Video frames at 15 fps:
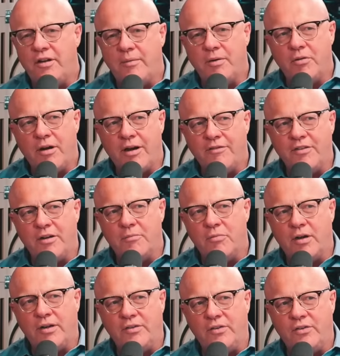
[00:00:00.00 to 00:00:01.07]
our demographic
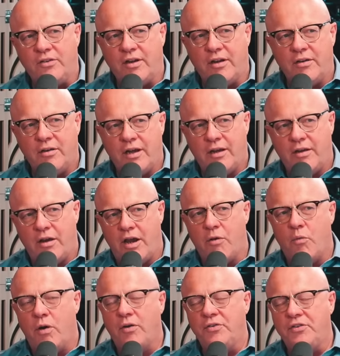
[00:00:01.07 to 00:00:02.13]
embraces it. Yeah.
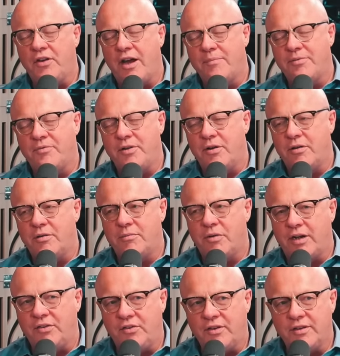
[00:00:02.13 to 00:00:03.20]
It will stop if we don't
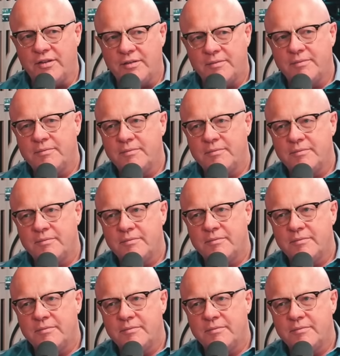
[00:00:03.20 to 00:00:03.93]
embrace it. Yeah,